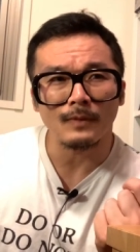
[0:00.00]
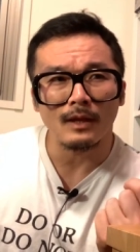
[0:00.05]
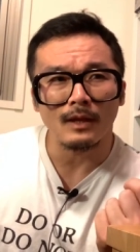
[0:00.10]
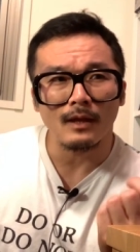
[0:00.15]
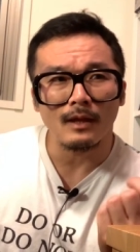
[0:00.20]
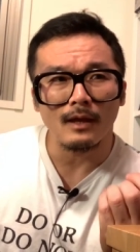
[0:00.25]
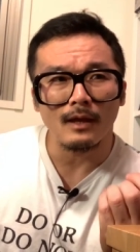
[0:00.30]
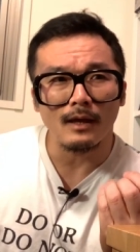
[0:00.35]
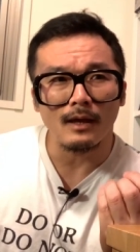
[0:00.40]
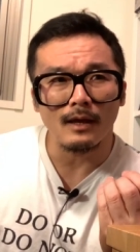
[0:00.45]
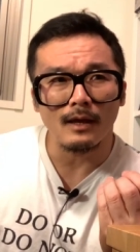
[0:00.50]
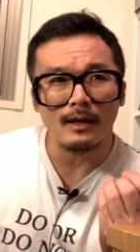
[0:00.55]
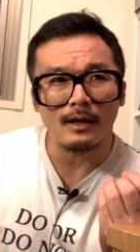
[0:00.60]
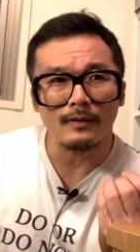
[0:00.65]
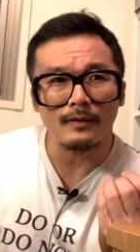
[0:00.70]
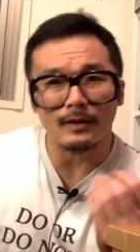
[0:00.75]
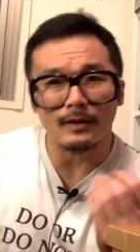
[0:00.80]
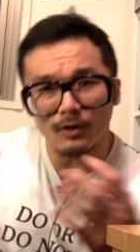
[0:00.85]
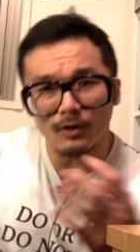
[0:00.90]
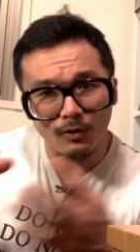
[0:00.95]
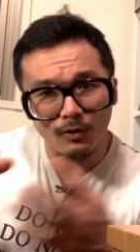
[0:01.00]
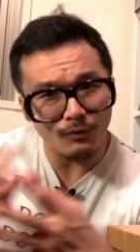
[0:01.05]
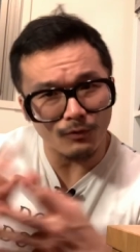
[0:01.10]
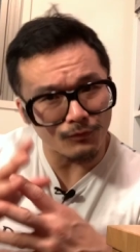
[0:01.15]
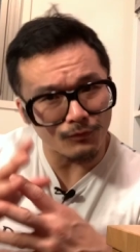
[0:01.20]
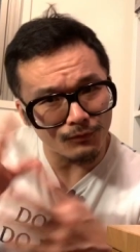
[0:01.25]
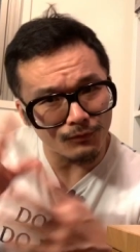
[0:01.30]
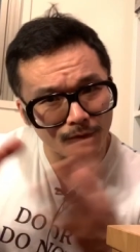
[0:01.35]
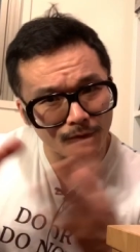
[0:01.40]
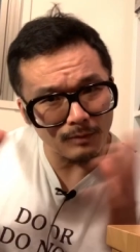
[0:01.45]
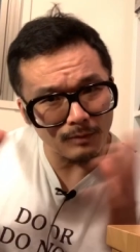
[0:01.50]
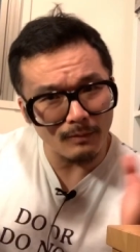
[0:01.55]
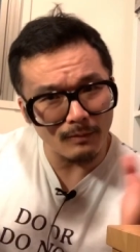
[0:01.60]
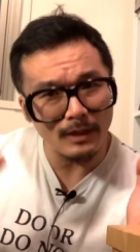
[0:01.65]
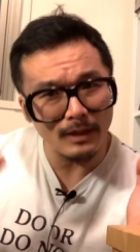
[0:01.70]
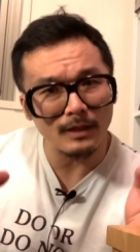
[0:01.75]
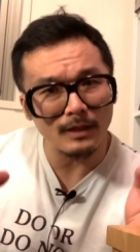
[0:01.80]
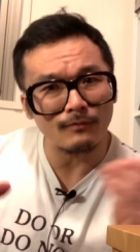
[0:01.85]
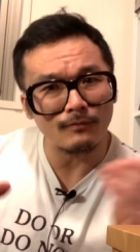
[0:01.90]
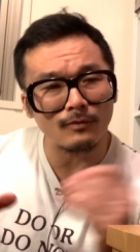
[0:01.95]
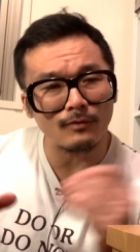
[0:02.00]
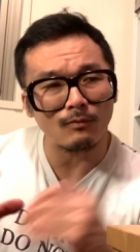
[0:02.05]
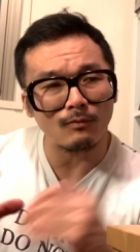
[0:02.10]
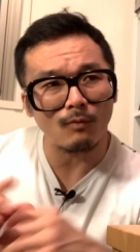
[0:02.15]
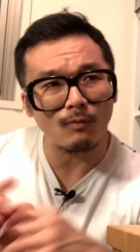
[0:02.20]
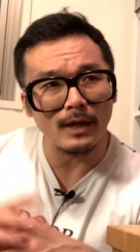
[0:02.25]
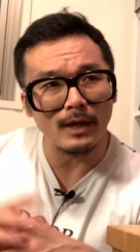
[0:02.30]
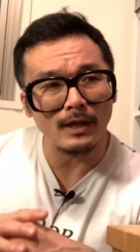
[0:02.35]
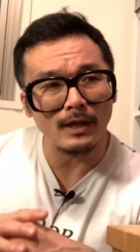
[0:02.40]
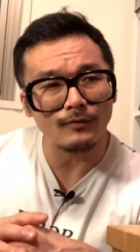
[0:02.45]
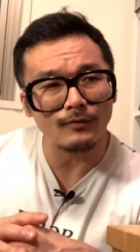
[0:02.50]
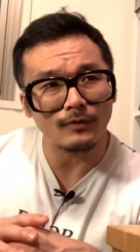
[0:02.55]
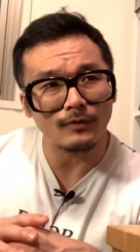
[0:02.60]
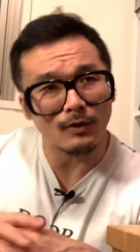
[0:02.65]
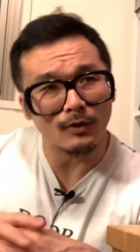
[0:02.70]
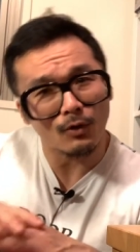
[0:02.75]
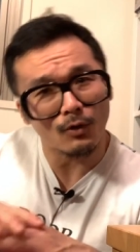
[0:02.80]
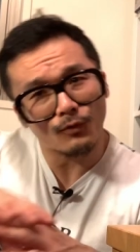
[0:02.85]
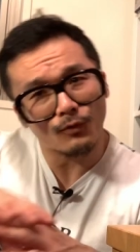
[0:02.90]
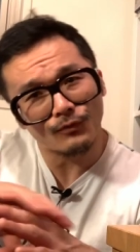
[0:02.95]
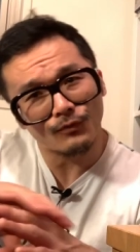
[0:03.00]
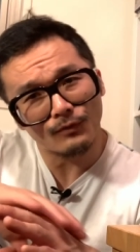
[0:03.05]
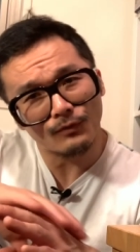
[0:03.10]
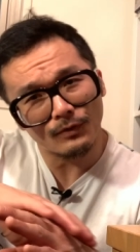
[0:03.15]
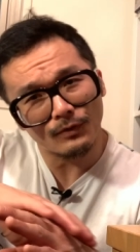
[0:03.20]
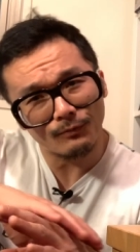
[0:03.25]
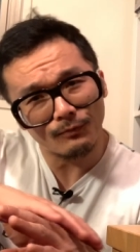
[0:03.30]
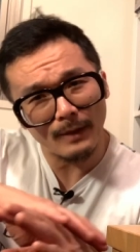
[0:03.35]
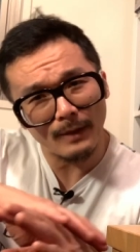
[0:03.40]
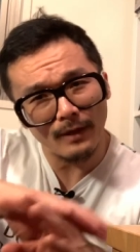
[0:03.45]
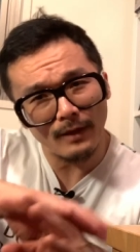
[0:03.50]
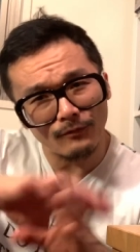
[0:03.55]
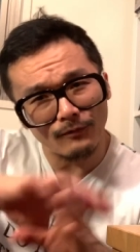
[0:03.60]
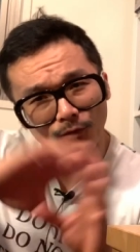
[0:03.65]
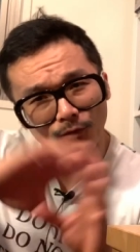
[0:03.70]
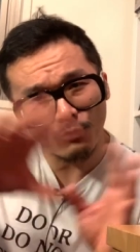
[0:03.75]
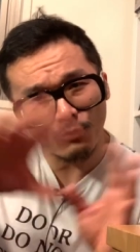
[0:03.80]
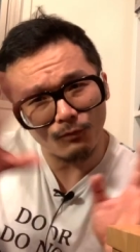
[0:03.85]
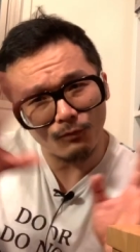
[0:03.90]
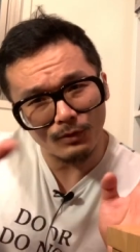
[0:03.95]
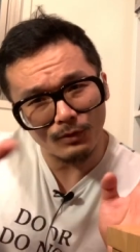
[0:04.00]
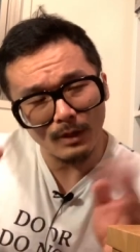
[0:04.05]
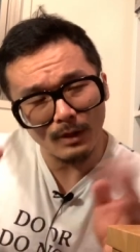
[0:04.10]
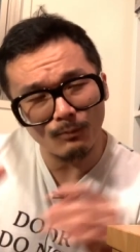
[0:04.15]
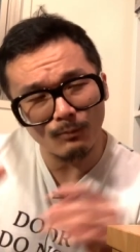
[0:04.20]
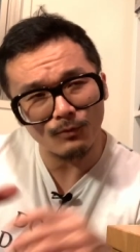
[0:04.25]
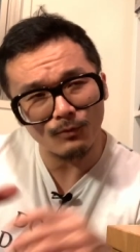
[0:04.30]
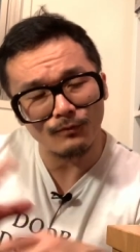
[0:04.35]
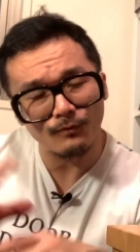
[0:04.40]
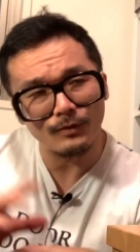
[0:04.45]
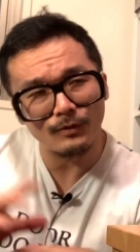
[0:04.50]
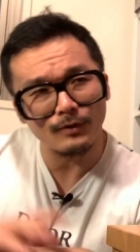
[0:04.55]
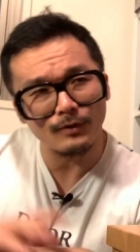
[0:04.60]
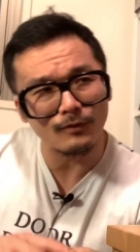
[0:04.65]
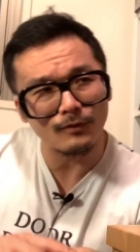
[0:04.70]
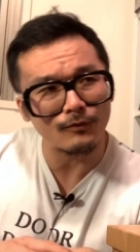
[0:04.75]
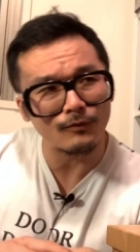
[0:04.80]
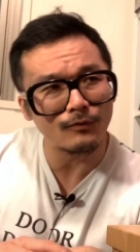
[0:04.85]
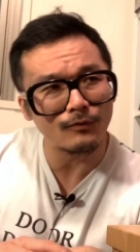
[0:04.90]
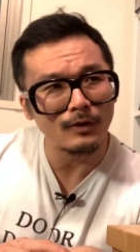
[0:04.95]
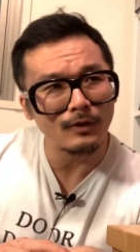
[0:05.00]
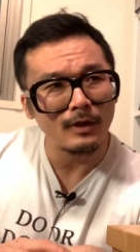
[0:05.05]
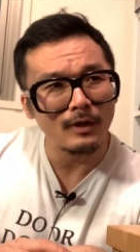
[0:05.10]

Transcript: And it goes in many different ways, and it goes uh, spans over a number of years.